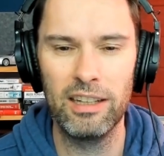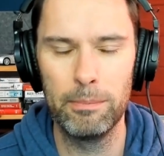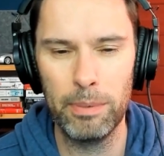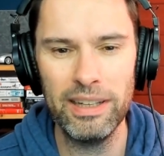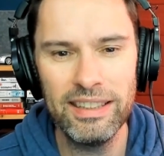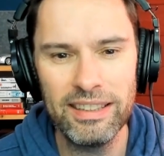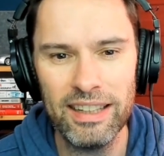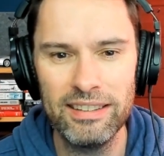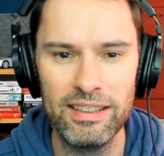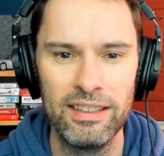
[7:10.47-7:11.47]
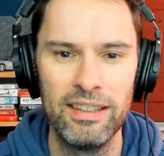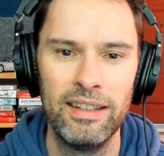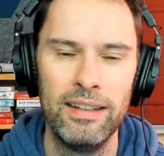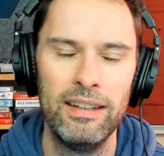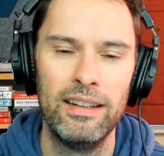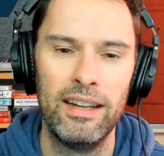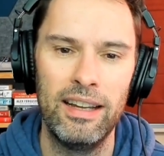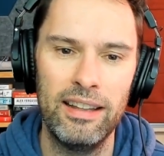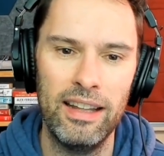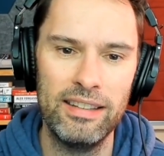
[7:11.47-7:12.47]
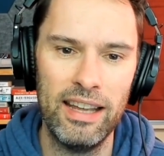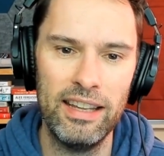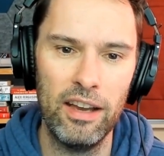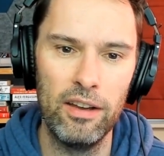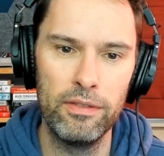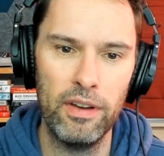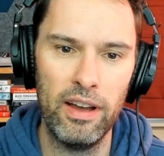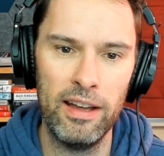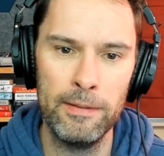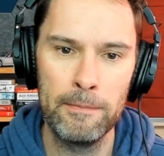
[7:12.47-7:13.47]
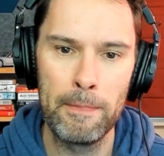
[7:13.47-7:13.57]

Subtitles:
completed their takeover,